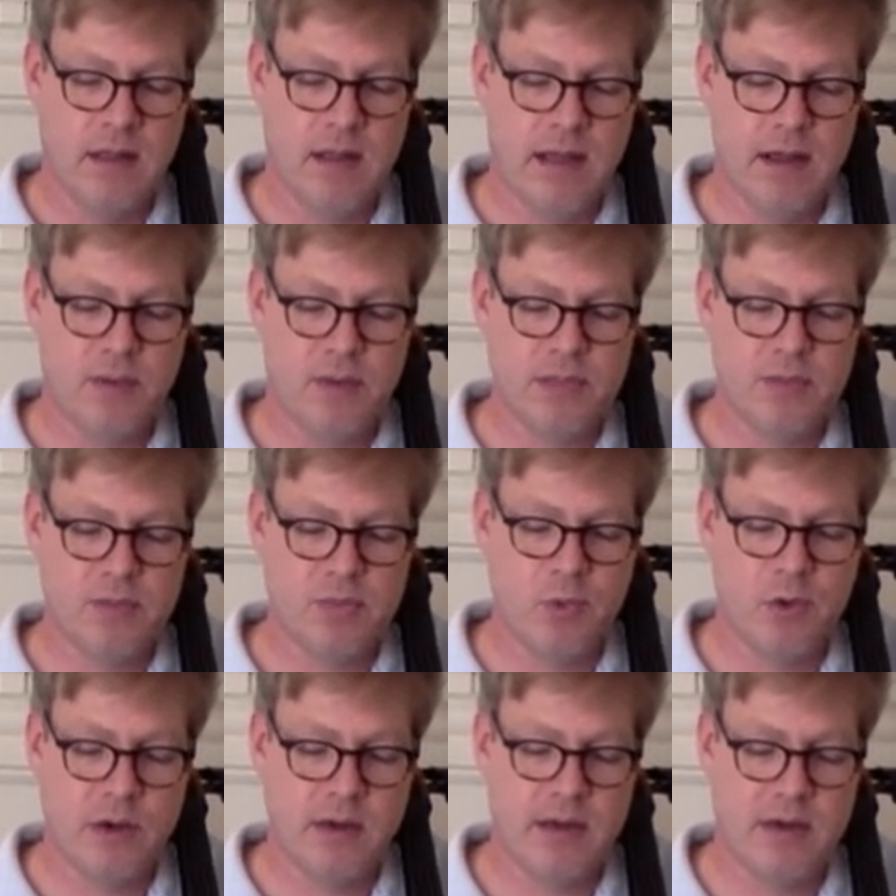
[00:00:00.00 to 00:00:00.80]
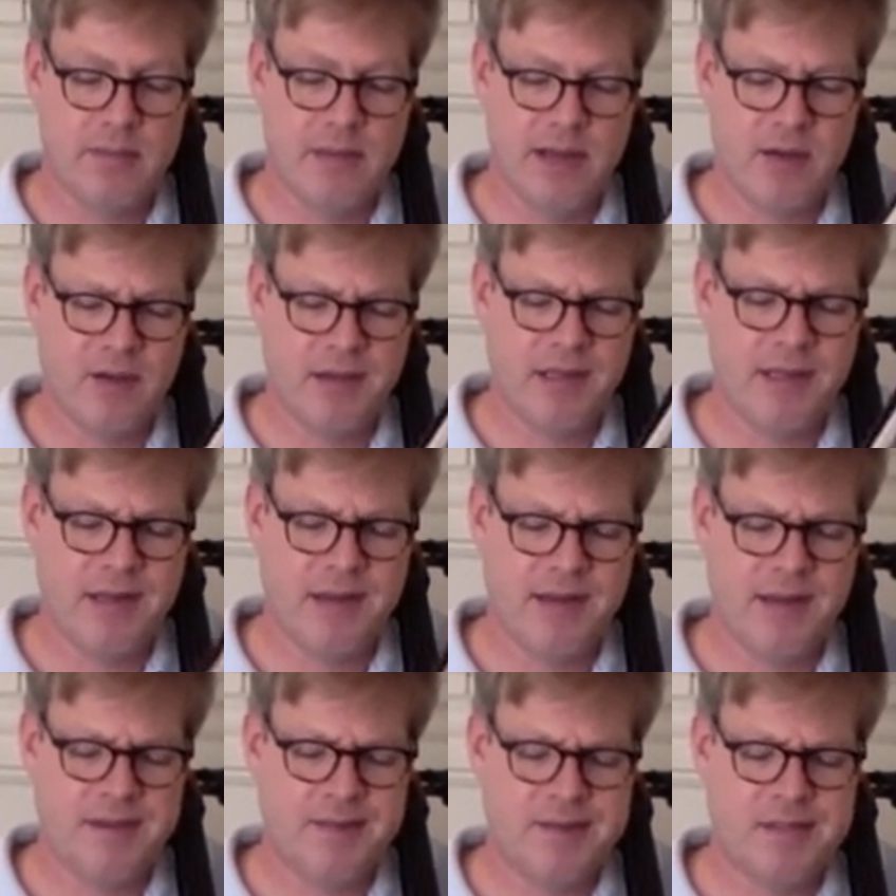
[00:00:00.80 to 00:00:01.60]
I was worried about
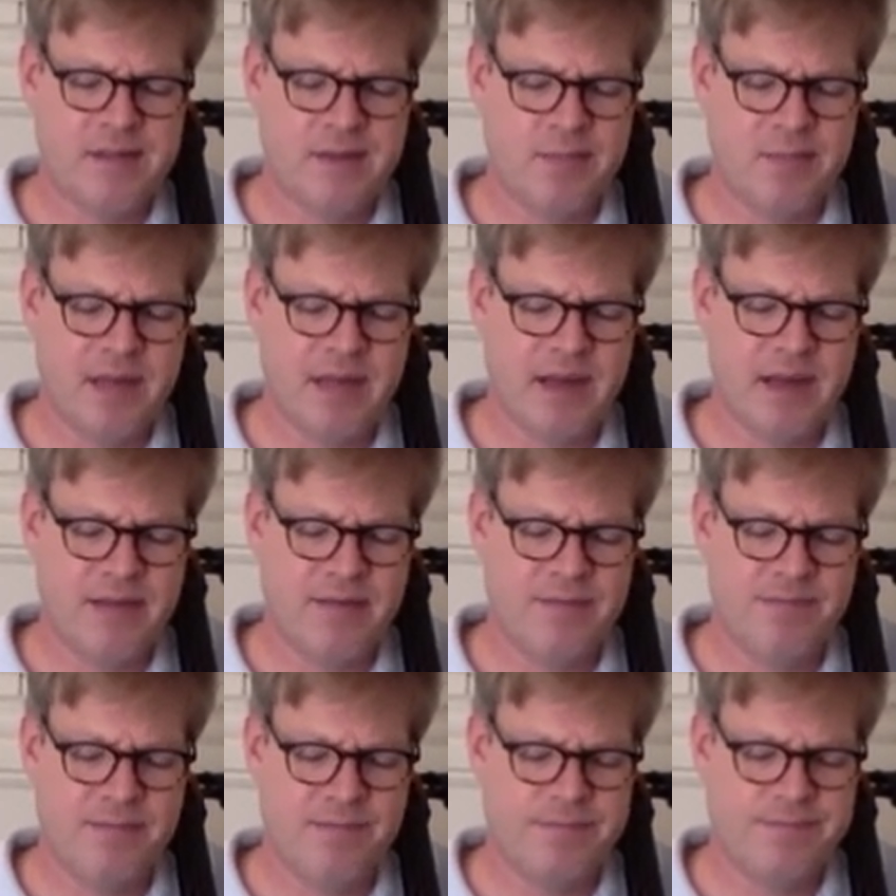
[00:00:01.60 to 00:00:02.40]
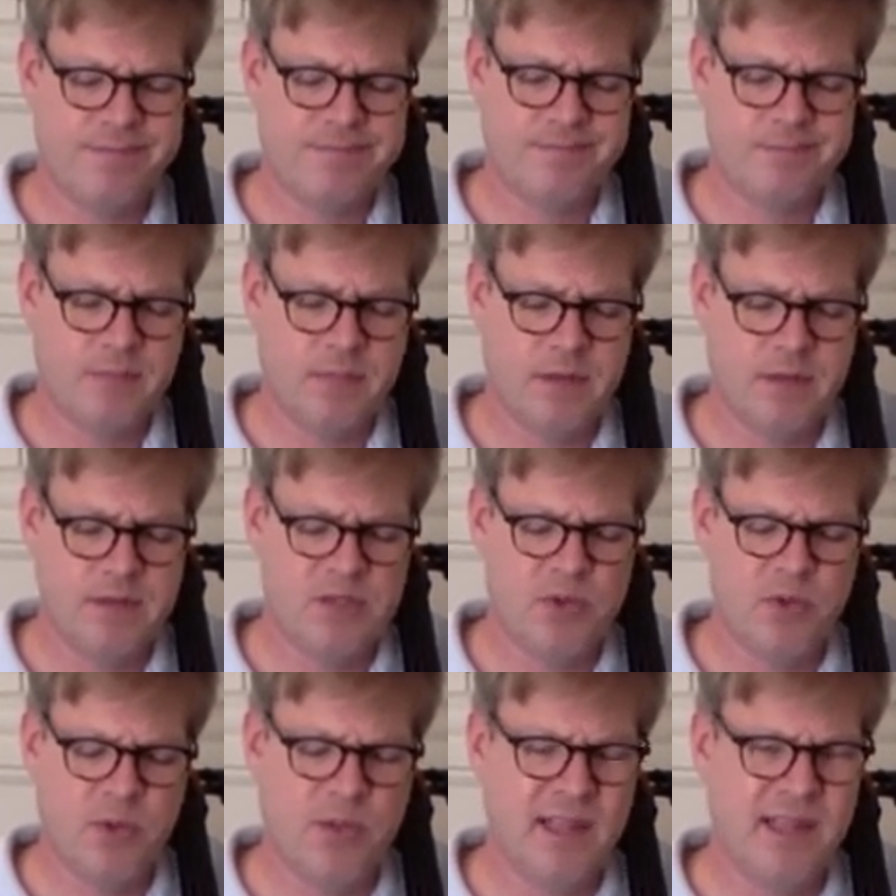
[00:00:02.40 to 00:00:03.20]
getting some kind of
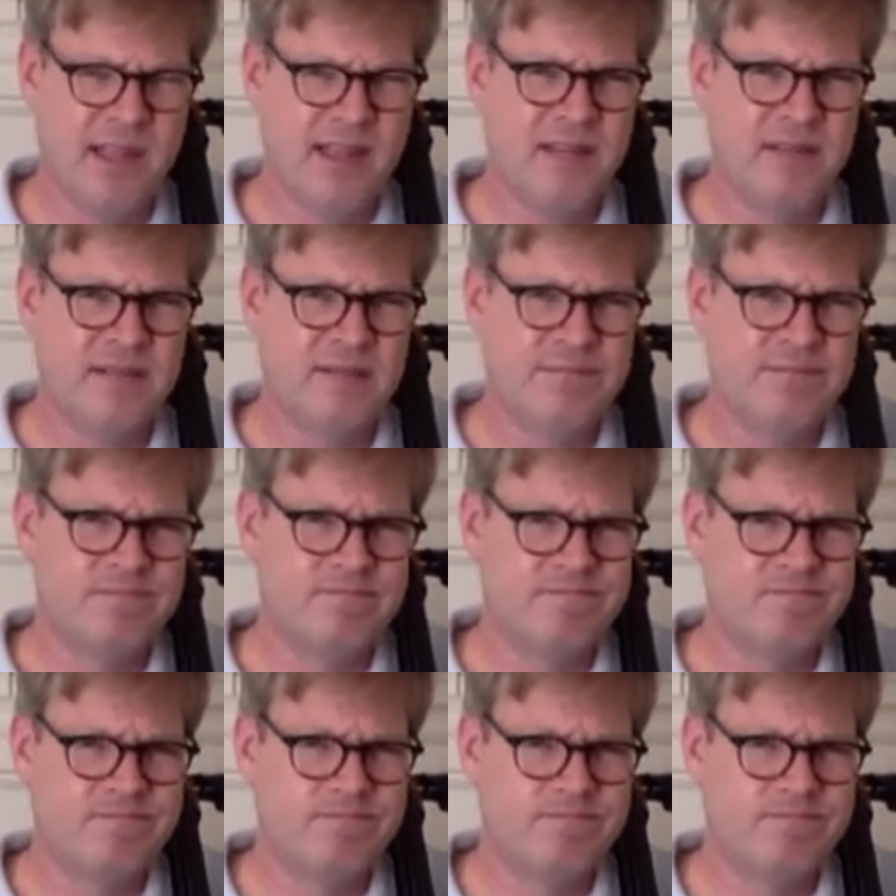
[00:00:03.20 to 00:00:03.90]
dueling